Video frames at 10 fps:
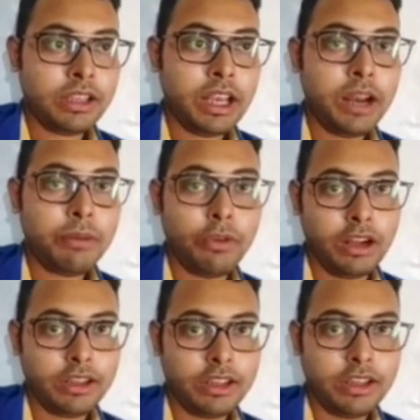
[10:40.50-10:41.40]
the
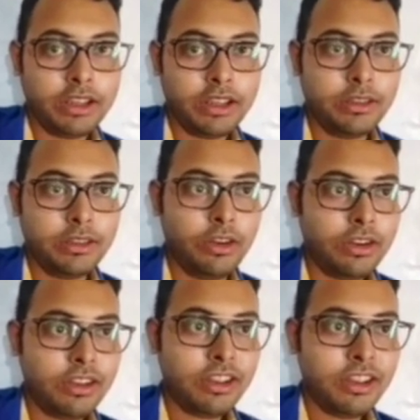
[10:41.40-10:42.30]
scalar product it's
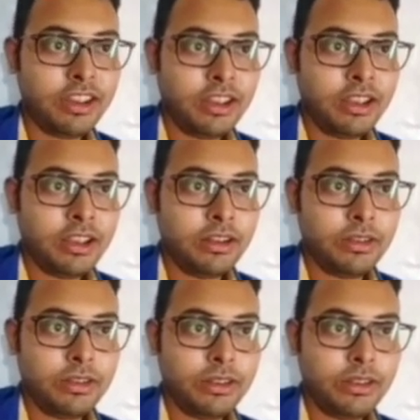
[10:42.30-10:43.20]
called.
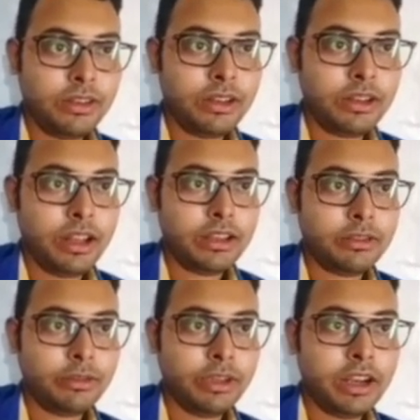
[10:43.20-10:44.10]
So
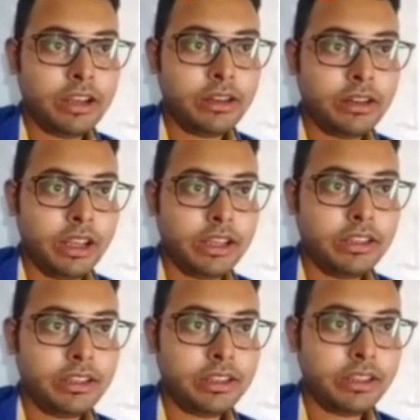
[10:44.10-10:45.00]
that is, we can write
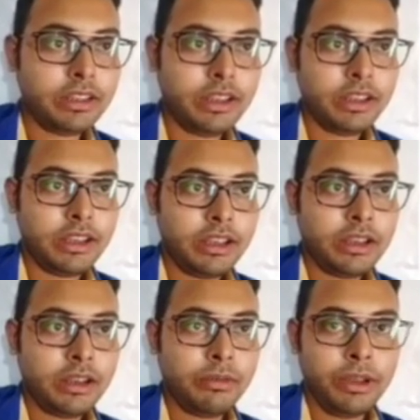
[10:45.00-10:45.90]
like this
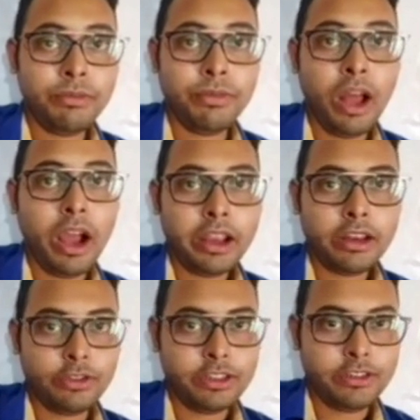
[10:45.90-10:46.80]
in
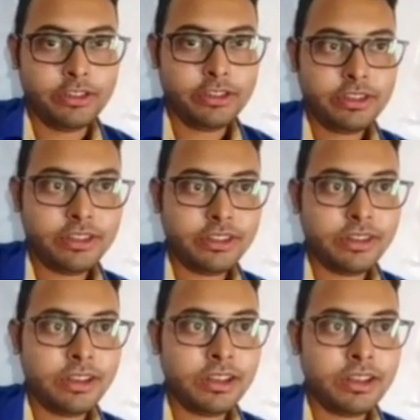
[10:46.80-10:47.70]
bracket notation.
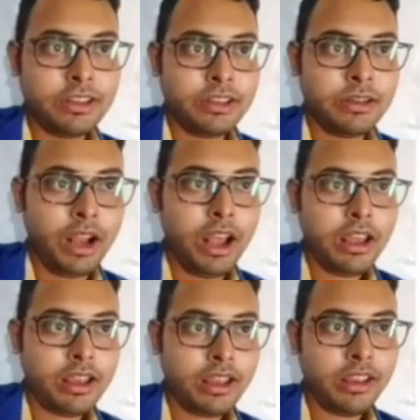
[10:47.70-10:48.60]
This is the
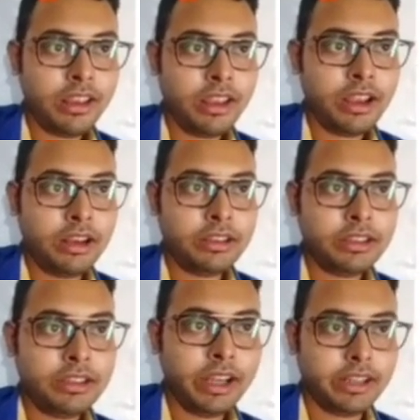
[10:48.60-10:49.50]
bra
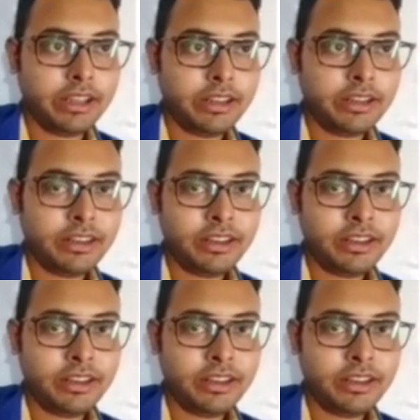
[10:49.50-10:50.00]
and this is the cat,